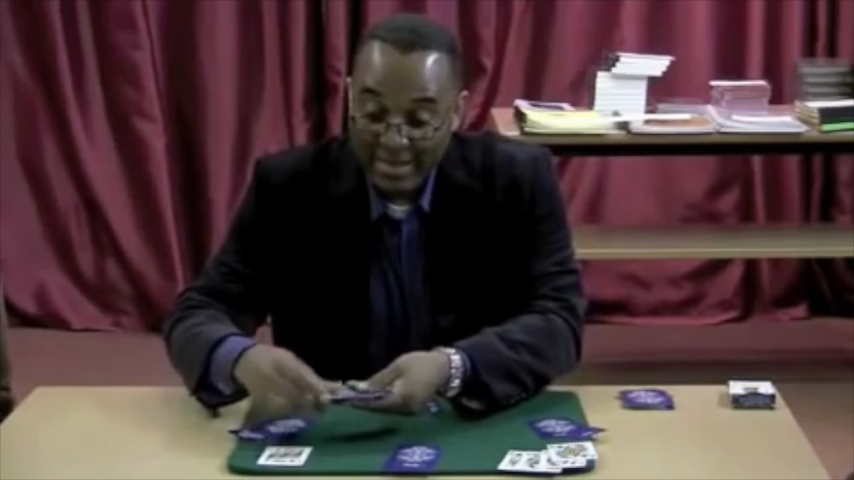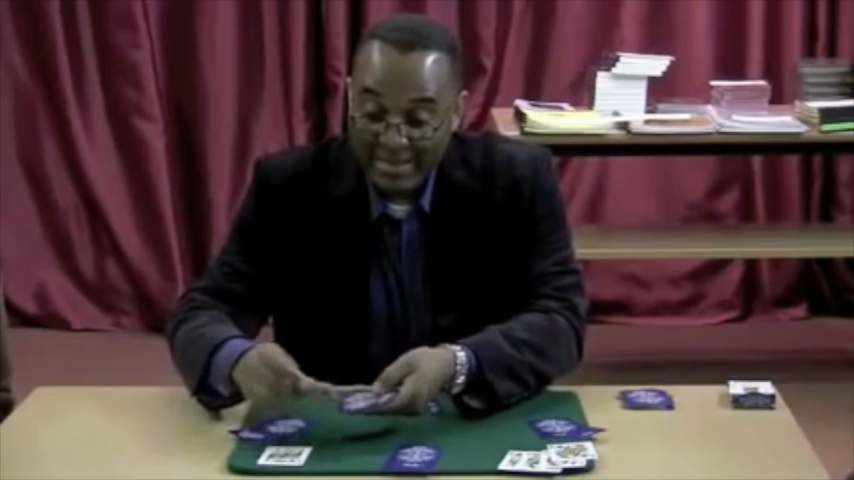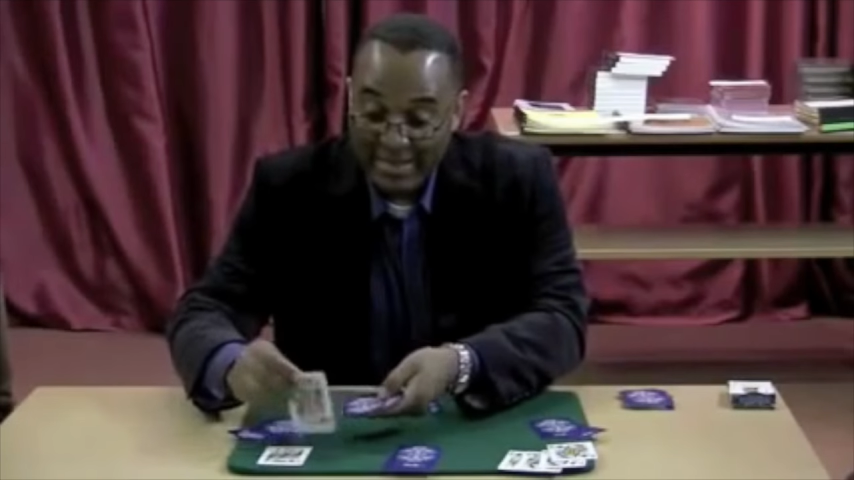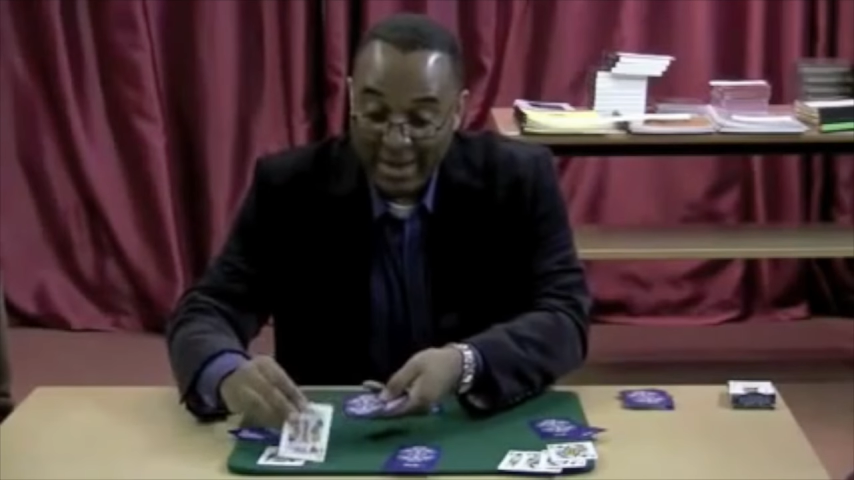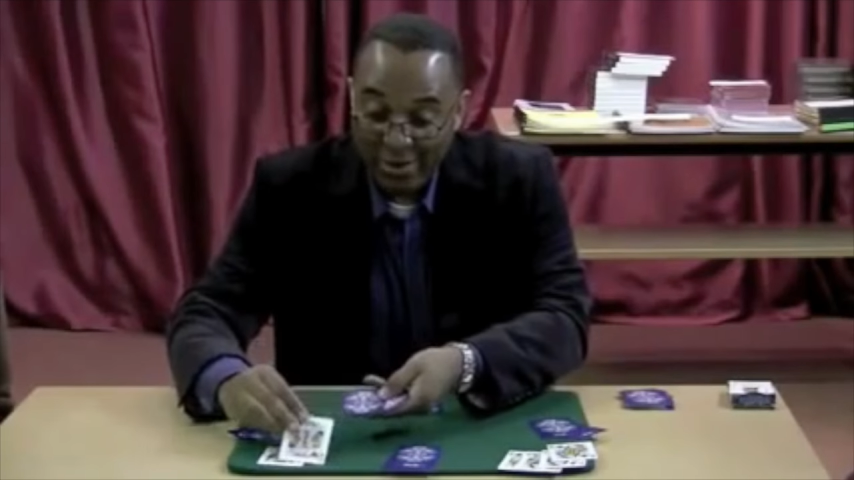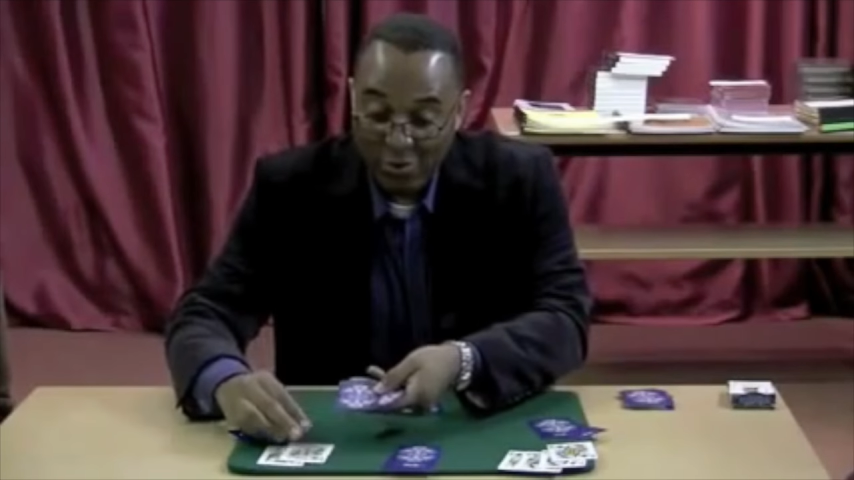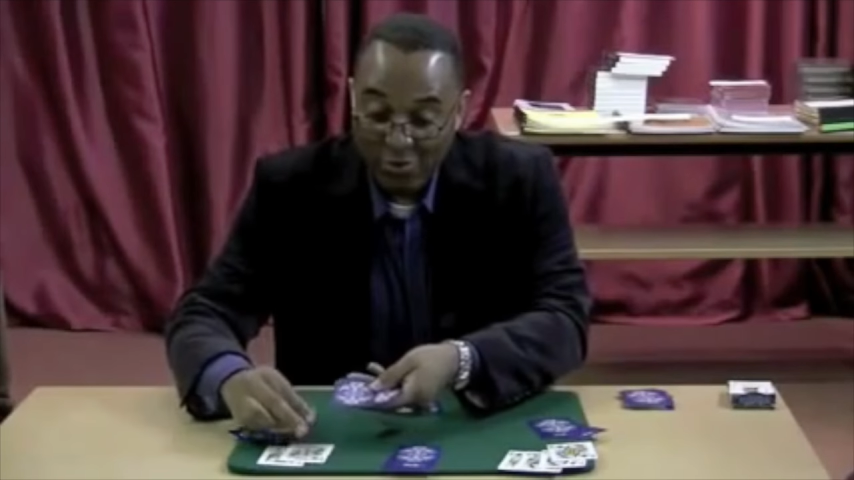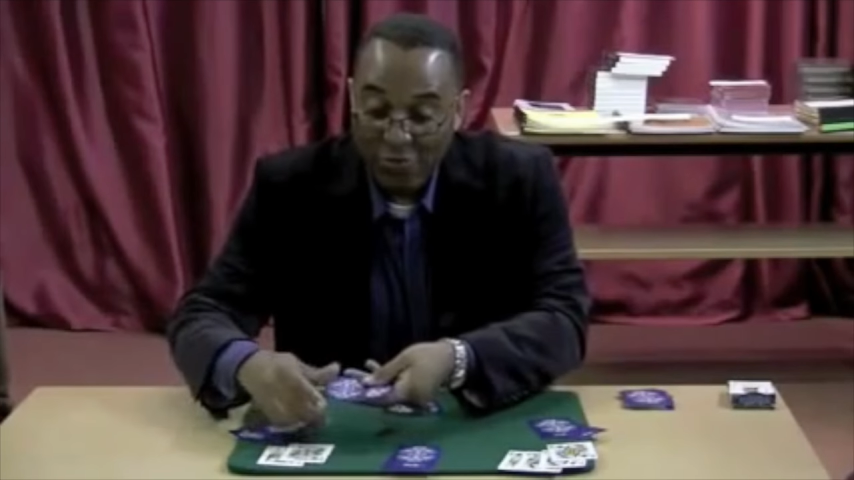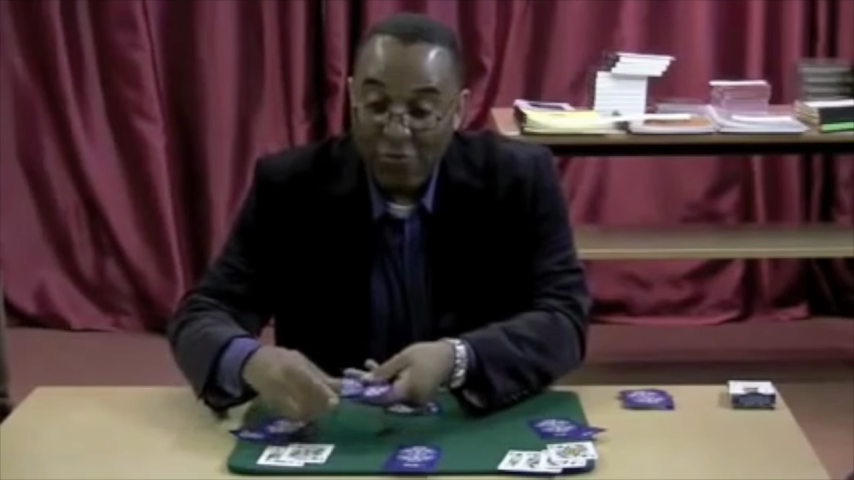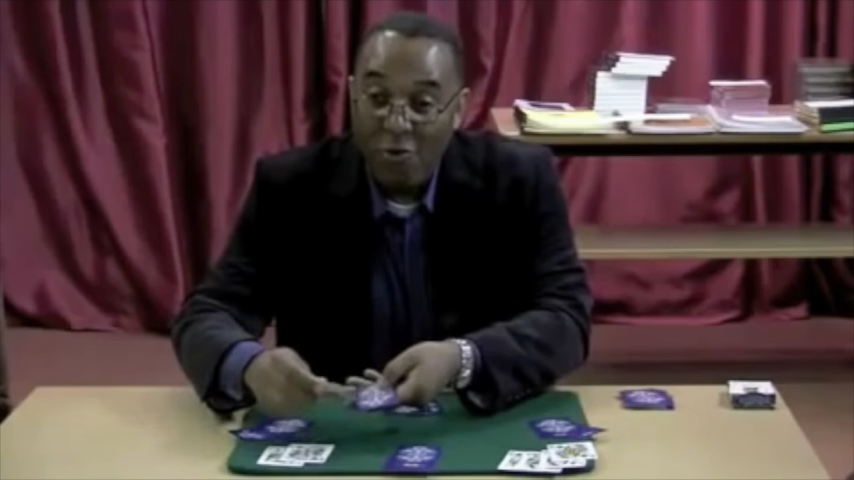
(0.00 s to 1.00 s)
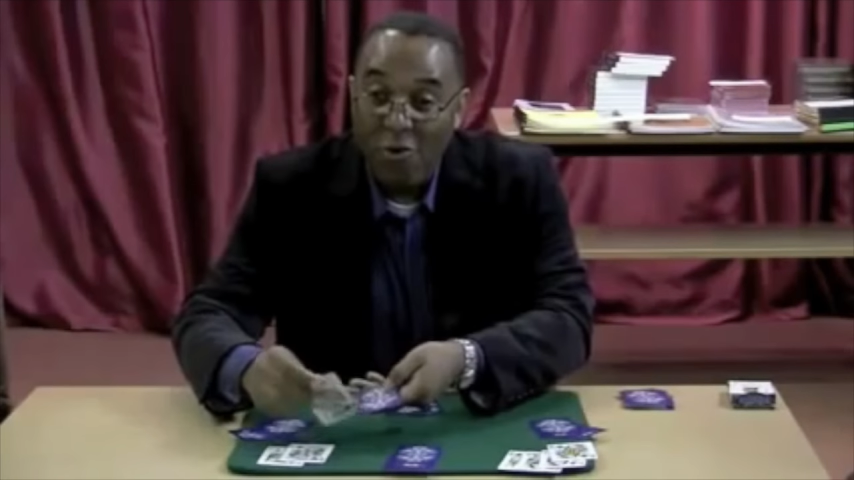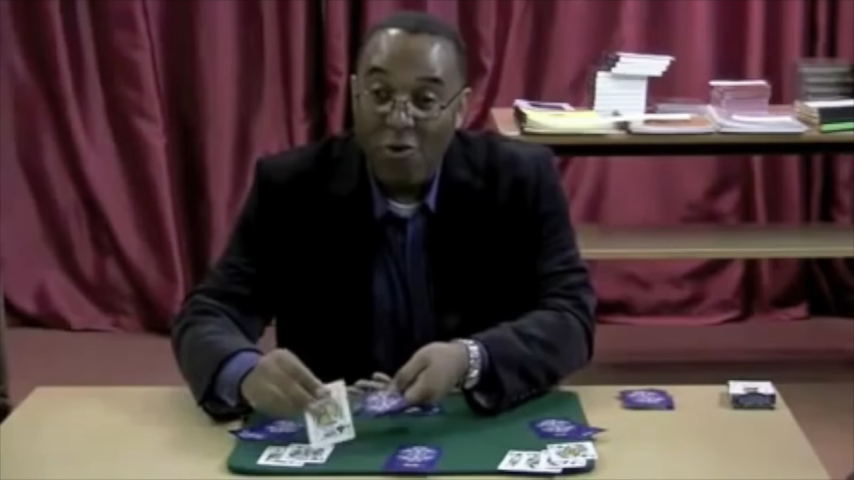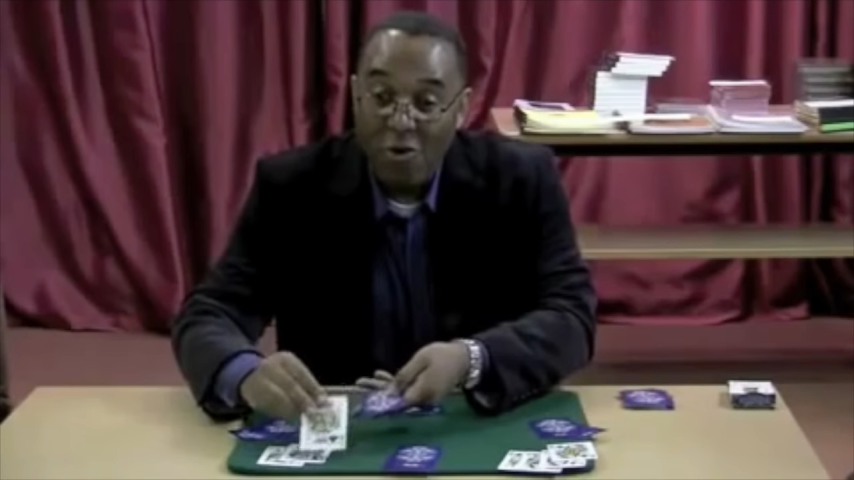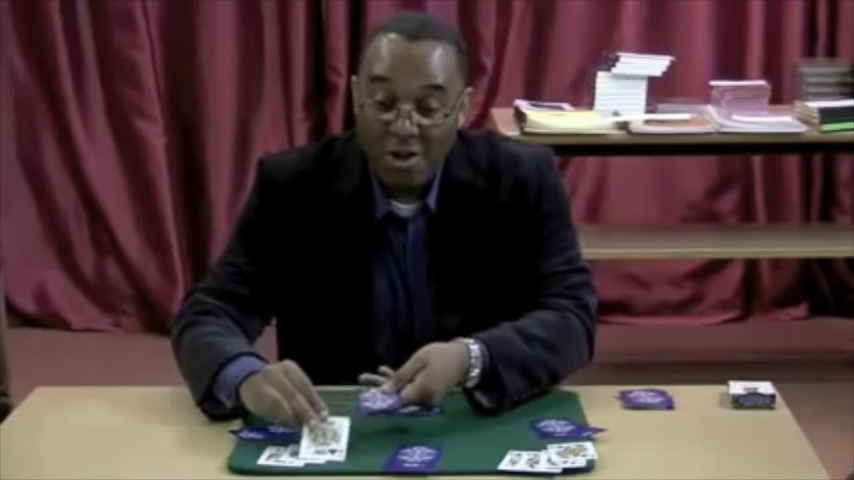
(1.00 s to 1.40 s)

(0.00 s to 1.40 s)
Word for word: He sat on four